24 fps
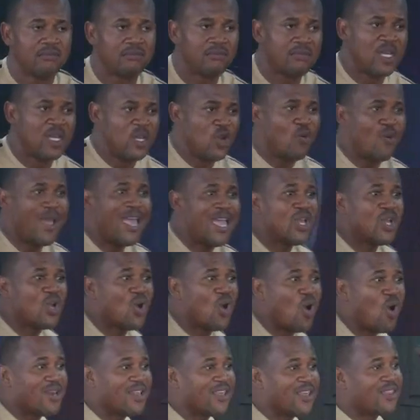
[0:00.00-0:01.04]
You know, when
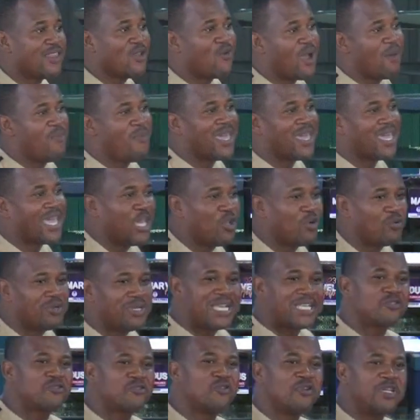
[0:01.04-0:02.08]
God is the one making you,
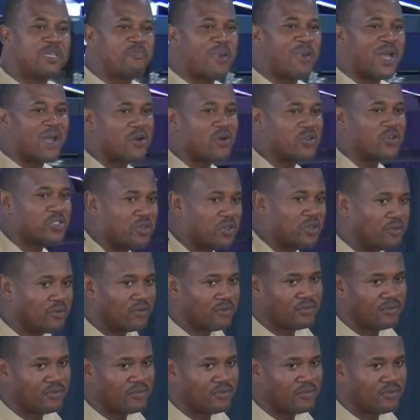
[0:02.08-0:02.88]
there's no repercussion.